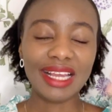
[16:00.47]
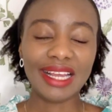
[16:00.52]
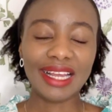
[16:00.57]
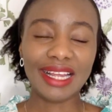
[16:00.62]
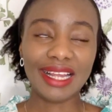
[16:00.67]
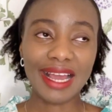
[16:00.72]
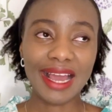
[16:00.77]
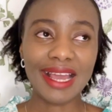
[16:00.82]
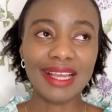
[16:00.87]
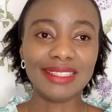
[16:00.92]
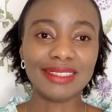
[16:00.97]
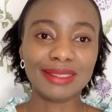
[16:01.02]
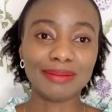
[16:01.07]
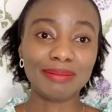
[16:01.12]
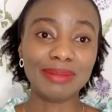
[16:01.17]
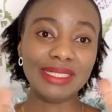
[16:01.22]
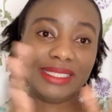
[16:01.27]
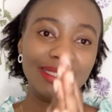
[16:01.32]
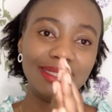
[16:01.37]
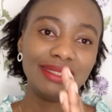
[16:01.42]
guys,
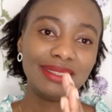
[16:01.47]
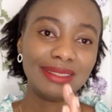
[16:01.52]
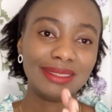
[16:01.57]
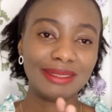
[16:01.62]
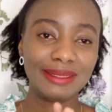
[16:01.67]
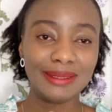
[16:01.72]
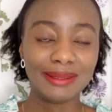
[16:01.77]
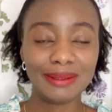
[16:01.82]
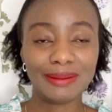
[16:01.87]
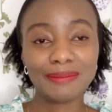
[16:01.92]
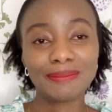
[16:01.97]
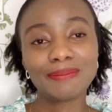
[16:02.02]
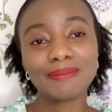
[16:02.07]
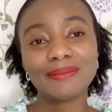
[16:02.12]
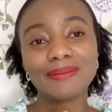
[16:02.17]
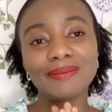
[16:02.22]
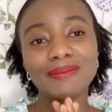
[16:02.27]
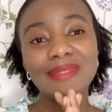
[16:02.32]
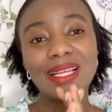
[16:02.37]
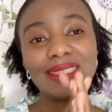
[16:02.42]
please.
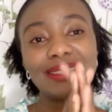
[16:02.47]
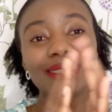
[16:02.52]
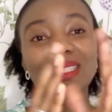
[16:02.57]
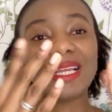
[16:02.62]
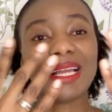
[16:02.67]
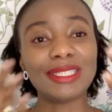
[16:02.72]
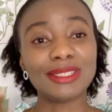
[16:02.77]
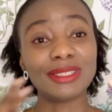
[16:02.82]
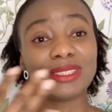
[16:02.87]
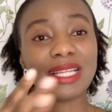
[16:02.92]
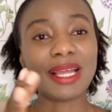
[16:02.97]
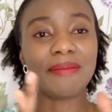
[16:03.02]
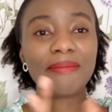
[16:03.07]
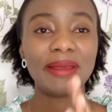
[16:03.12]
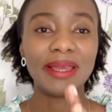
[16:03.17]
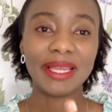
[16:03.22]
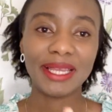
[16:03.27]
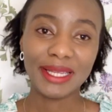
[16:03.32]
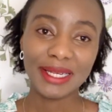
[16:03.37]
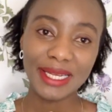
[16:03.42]
I think I should start
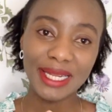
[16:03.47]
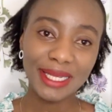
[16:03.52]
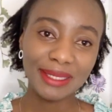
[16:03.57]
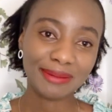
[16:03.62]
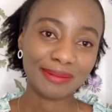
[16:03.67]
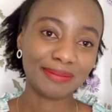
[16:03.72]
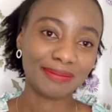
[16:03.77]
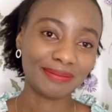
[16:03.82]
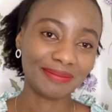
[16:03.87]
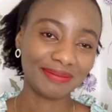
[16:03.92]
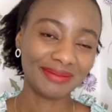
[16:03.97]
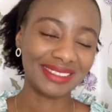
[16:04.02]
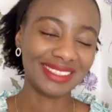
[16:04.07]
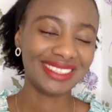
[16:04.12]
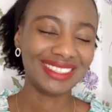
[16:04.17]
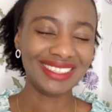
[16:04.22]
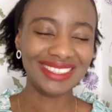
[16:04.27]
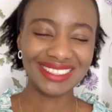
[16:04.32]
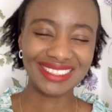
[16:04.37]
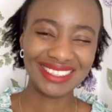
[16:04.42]
begging now
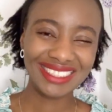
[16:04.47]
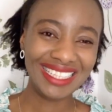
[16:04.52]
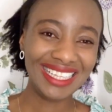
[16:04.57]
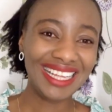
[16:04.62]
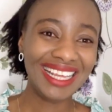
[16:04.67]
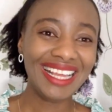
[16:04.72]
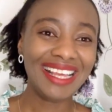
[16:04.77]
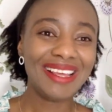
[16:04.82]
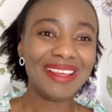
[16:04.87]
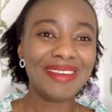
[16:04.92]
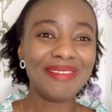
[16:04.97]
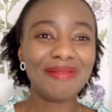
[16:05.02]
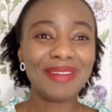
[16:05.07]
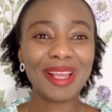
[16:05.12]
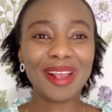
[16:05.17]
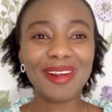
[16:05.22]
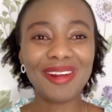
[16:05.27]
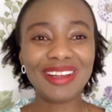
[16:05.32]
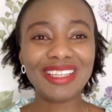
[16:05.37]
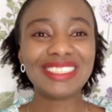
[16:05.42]

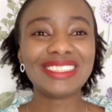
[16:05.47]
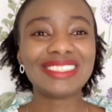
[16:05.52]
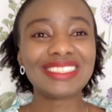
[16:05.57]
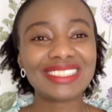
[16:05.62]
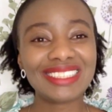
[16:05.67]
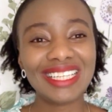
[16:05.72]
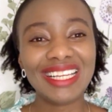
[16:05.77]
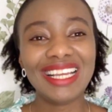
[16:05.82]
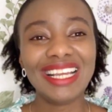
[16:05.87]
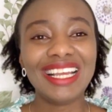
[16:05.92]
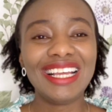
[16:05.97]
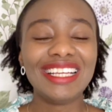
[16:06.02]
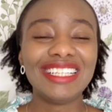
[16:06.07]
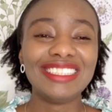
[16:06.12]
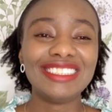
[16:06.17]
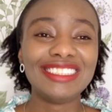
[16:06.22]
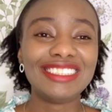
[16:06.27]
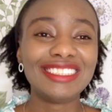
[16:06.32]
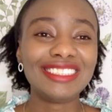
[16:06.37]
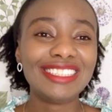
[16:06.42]
because
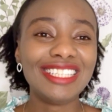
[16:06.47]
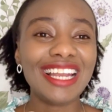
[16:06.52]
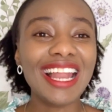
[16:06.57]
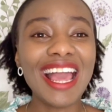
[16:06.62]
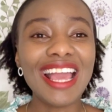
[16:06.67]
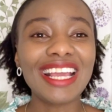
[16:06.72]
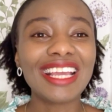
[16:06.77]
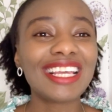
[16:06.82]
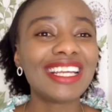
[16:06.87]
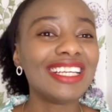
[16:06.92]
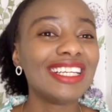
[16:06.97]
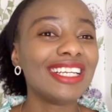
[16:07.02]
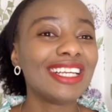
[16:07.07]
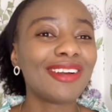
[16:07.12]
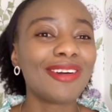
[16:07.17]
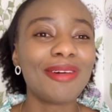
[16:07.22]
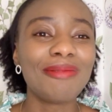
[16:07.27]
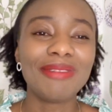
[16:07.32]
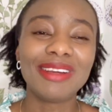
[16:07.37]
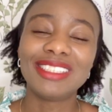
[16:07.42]
liking,
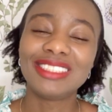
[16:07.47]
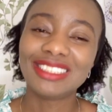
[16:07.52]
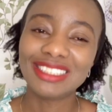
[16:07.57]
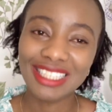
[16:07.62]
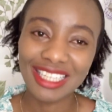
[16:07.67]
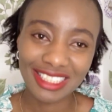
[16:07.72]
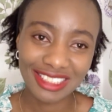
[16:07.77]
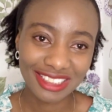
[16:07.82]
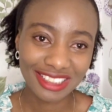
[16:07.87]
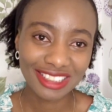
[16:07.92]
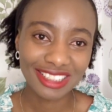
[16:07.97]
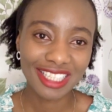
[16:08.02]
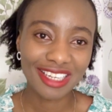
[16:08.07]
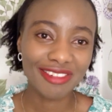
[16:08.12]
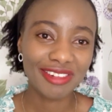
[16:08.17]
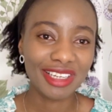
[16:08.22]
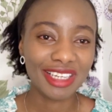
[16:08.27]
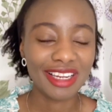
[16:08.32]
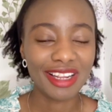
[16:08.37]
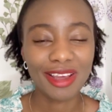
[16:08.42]
commenting and
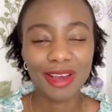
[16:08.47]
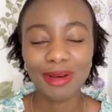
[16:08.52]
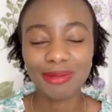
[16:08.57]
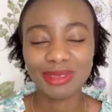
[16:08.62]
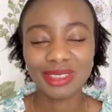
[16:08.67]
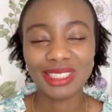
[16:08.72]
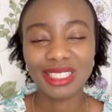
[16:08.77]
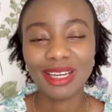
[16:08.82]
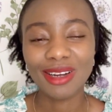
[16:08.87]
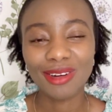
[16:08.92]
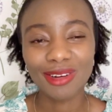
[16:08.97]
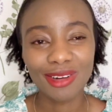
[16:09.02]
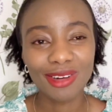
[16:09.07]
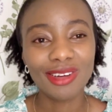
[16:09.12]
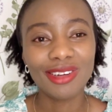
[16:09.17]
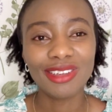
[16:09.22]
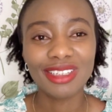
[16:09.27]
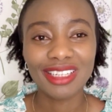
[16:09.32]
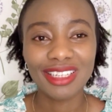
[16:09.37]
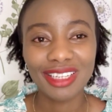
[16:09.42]
sharing, it helps the
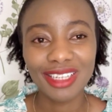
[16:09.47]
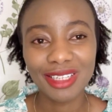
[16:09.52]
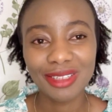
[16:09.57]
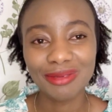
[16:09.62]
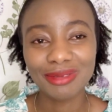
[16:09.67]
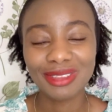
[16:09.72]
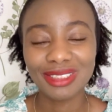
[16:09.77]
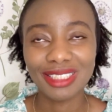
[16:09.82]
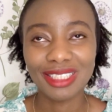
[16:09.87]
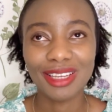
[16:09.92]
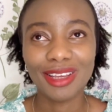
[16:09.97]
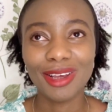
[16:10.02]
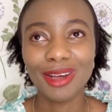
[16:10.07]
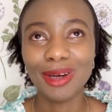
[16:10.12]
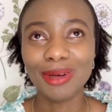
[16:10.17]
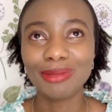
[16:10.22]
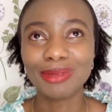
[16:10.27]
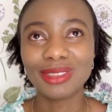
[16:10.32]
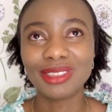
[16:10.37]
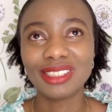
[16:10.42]
algorithms, it
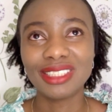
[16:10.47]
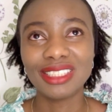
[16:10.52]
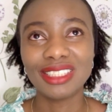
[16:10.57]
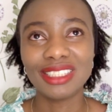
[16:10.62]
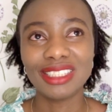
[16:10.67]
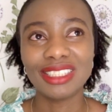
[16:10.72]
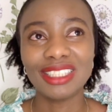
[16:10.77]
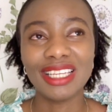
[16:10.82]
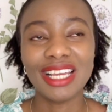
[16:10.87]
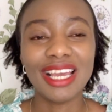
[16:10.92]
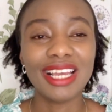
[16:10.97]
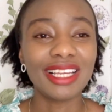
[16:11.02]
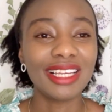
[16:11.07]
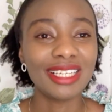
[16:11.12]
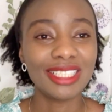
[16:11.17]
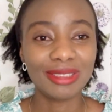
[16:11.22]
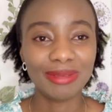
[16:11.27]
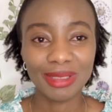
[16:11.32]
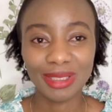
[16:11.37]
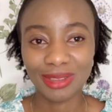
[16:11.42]
helps the
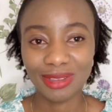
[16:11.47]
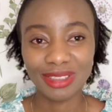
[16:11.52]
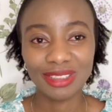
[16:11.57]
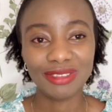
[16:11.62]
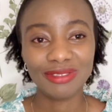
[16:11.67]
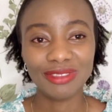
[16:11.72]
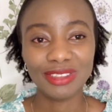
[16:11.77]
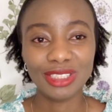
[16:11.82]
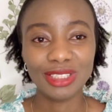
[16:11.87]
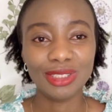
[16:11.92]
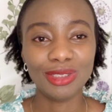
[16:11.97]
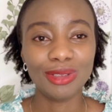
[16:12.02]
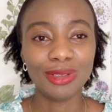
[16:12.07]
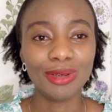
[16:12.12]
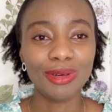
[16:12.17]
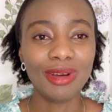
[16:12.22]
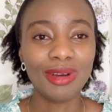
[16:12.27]
engagement on the video,